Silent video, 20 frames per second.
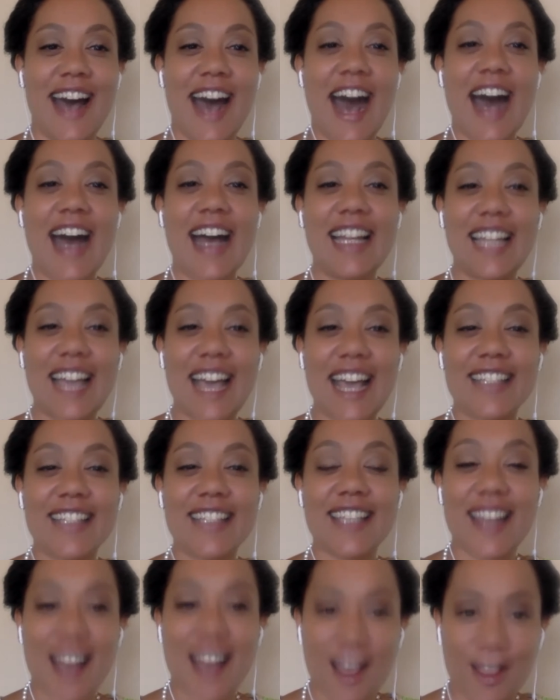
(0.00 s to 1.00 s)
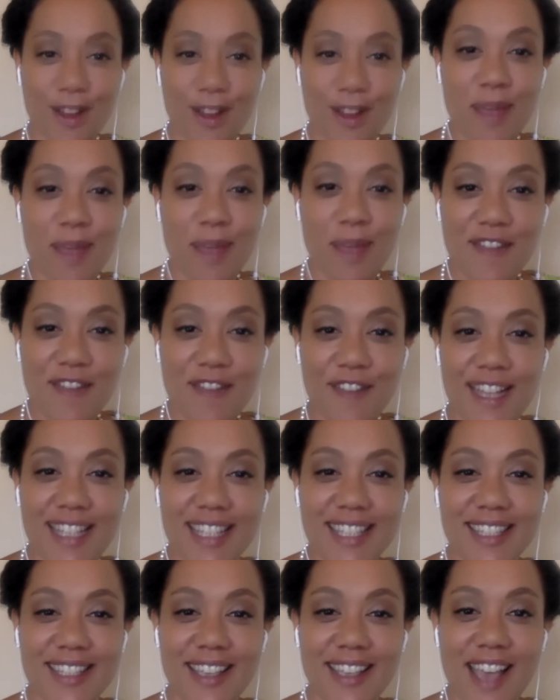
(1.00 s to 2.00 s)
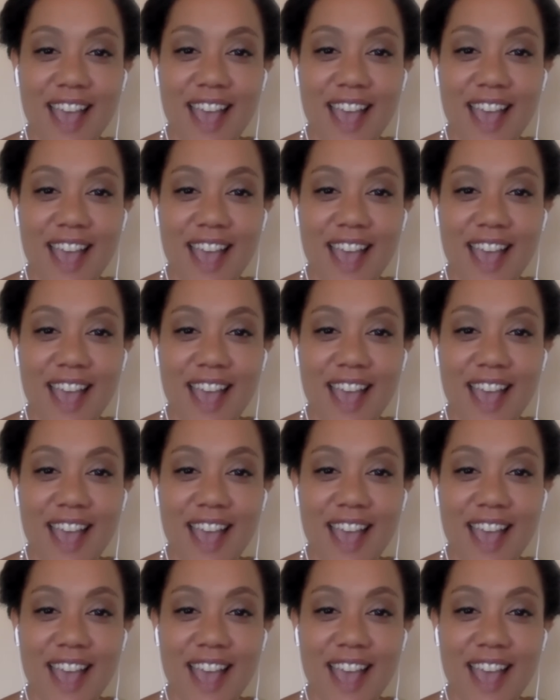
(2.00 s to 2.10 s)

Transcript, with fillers: highlights, and other benefits.